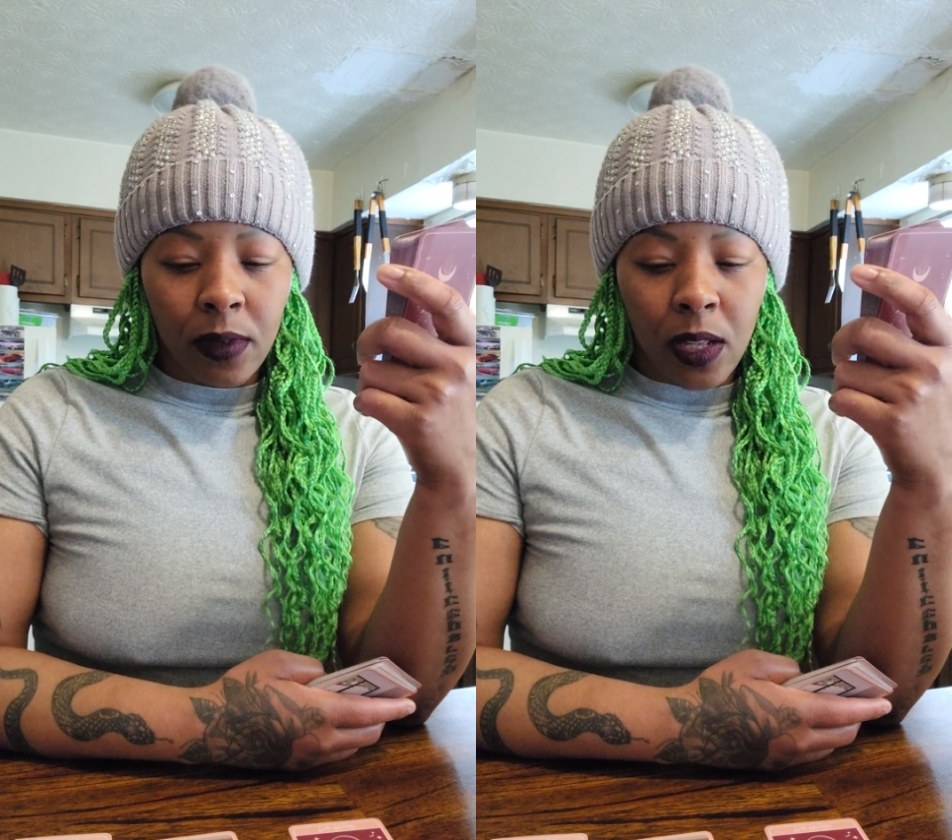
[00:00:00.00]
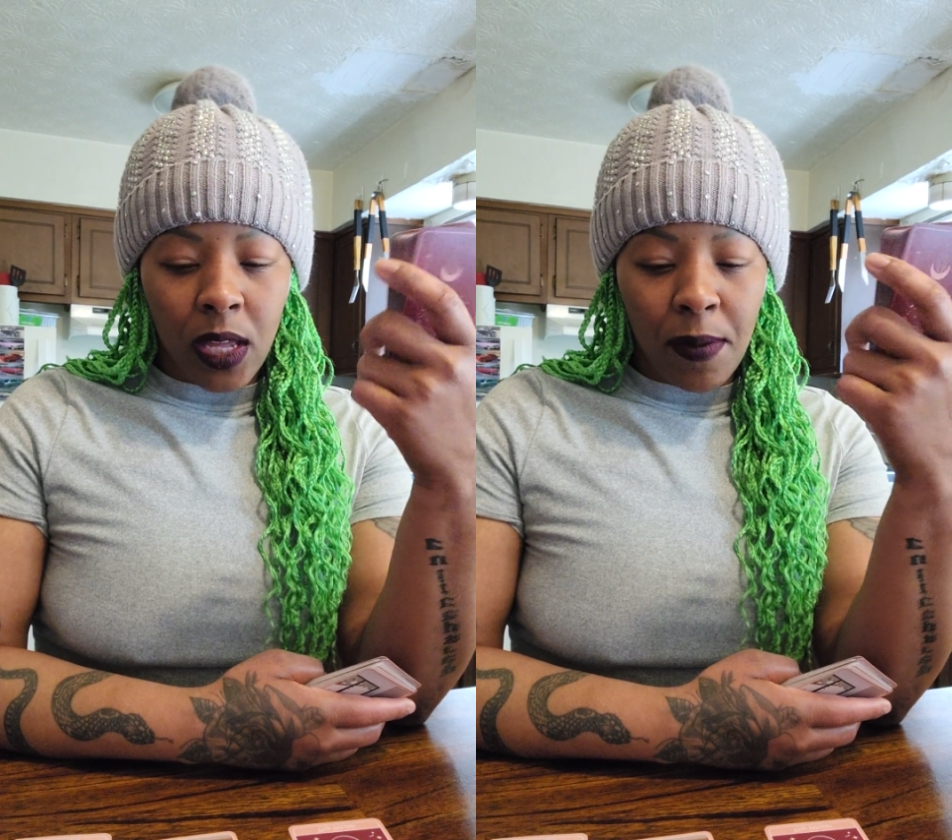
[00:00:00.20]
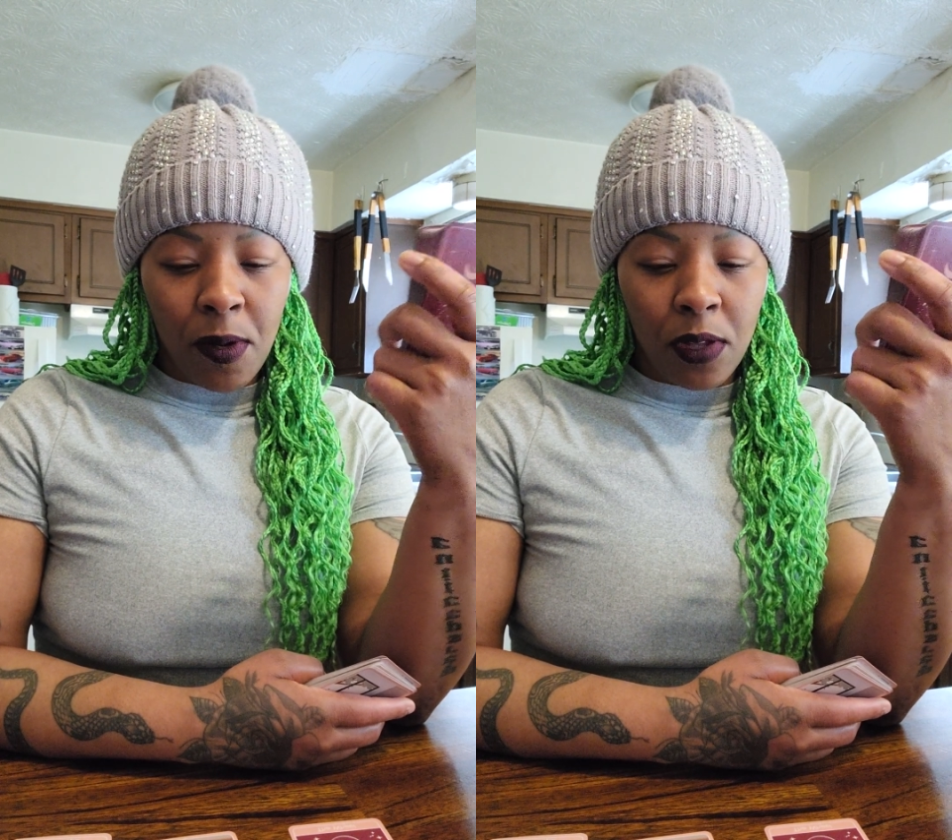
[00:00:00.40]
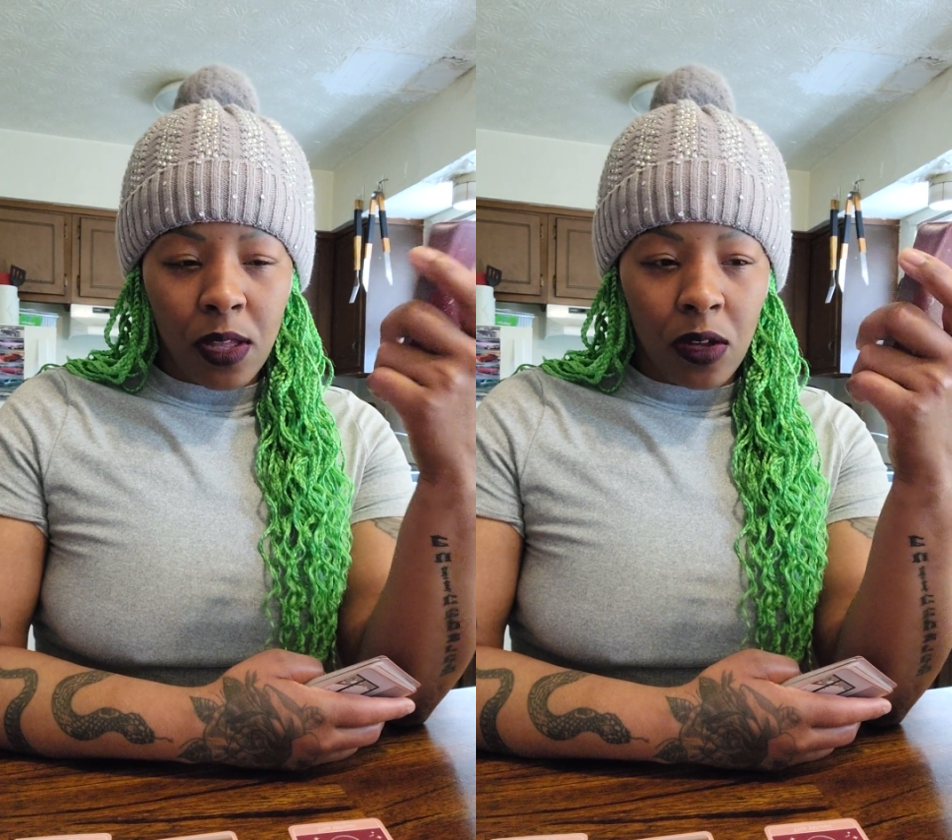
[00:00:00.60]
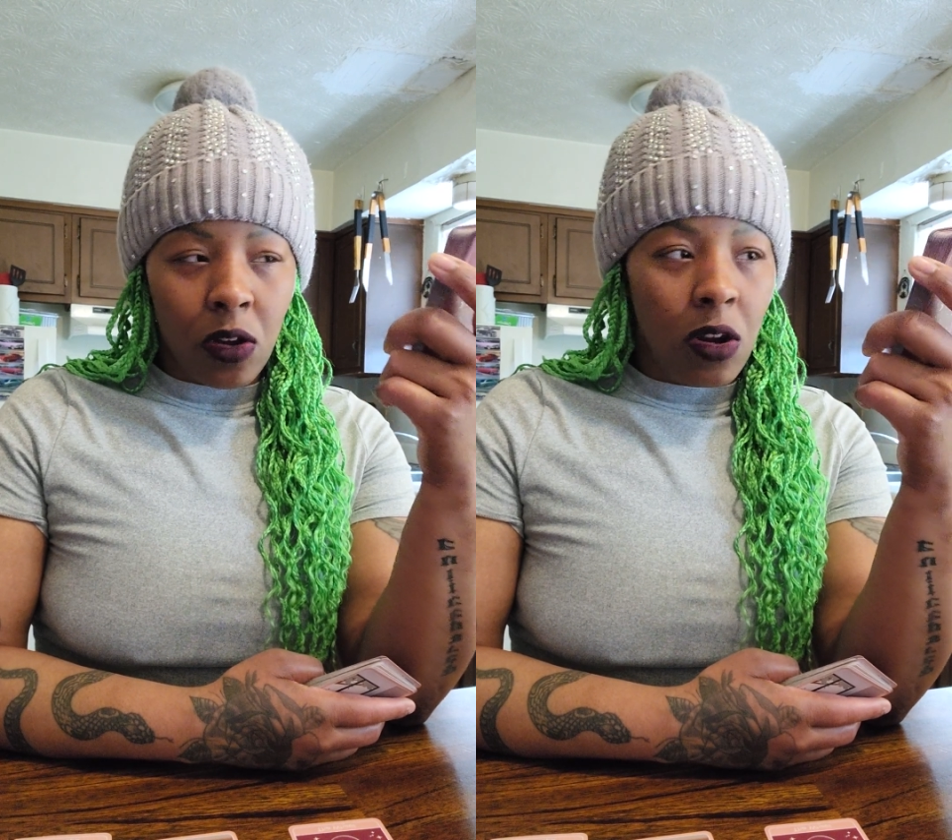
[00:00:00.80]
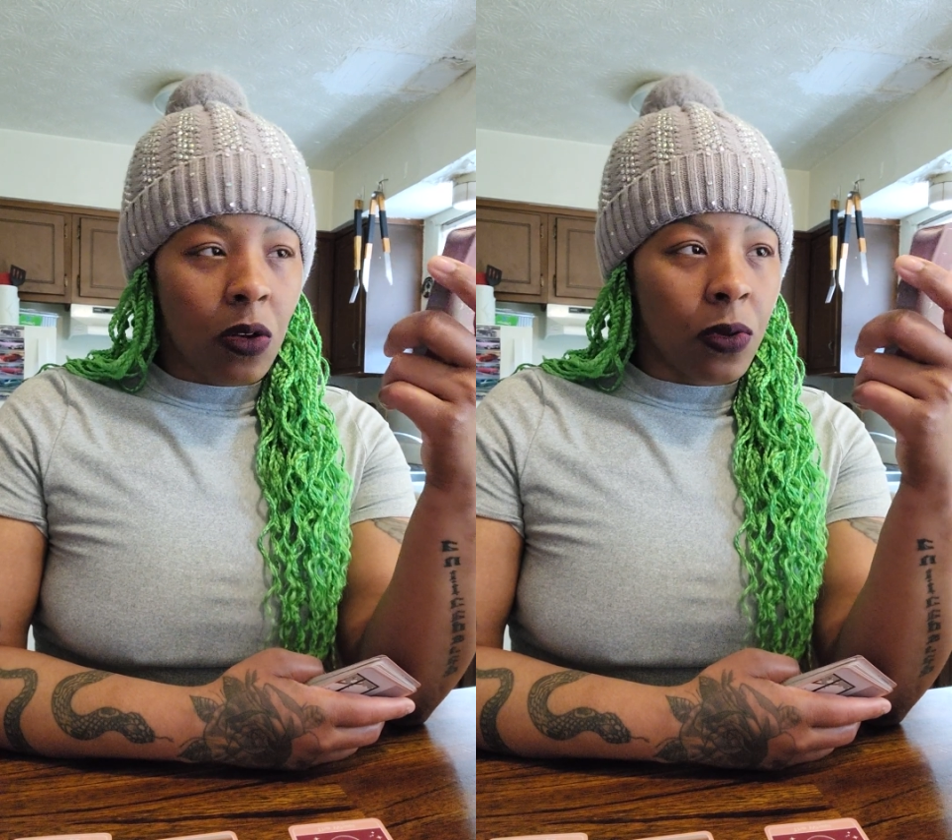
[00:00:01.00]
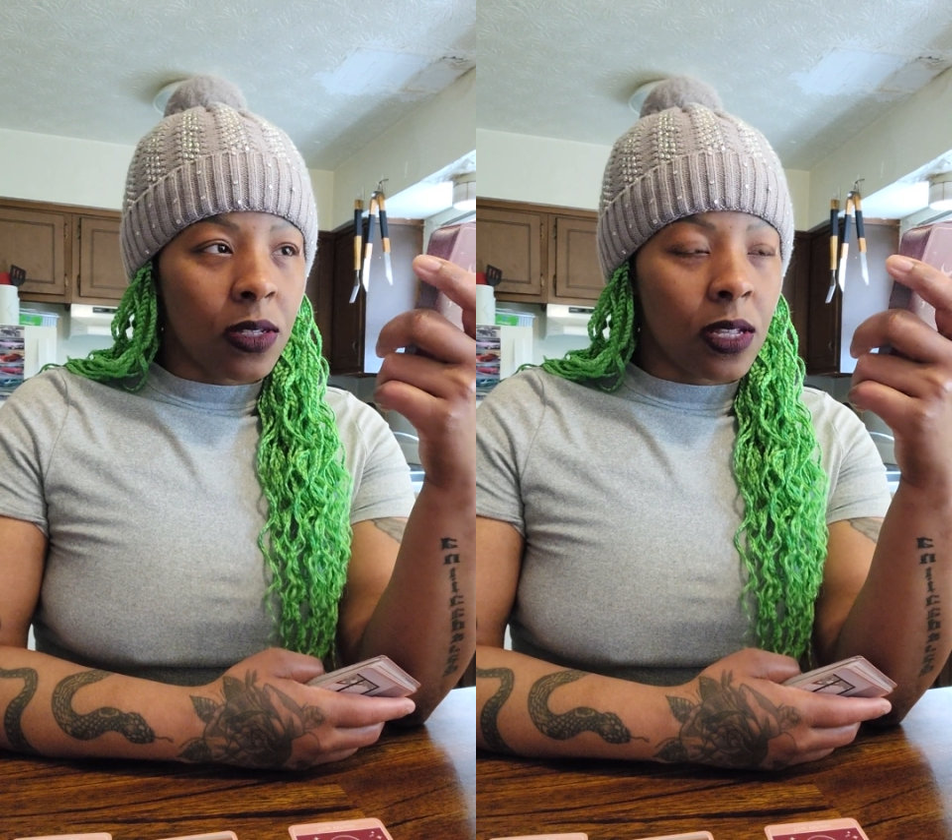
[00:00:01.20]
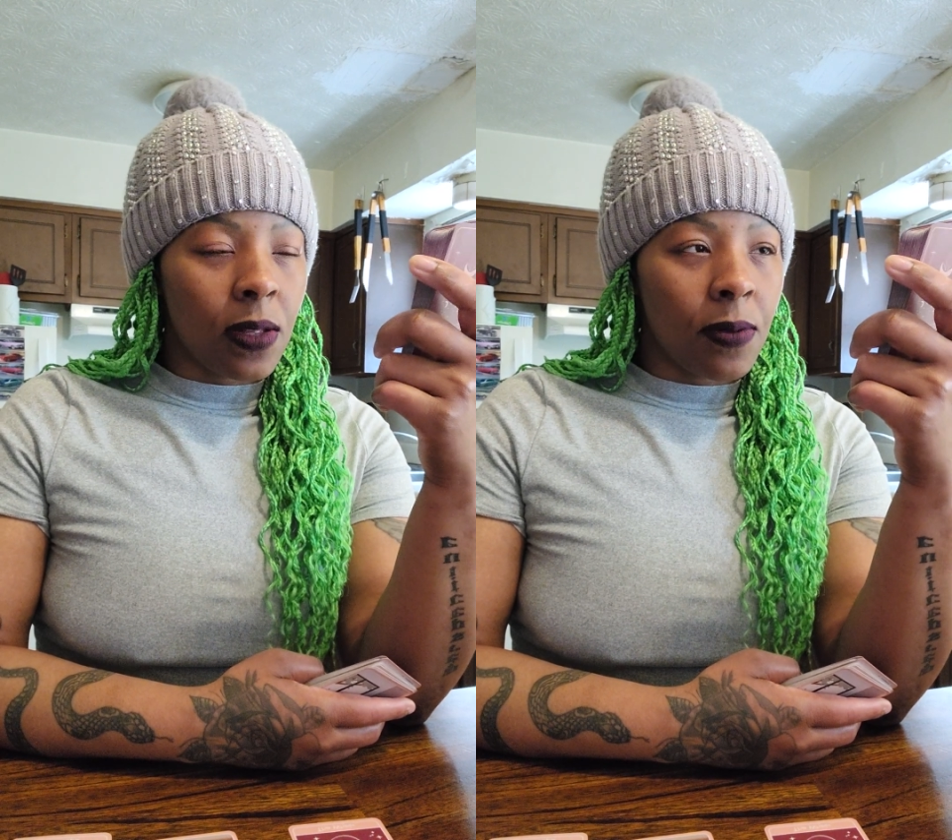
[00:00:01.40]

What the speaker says: And I can't remember what the other card was at the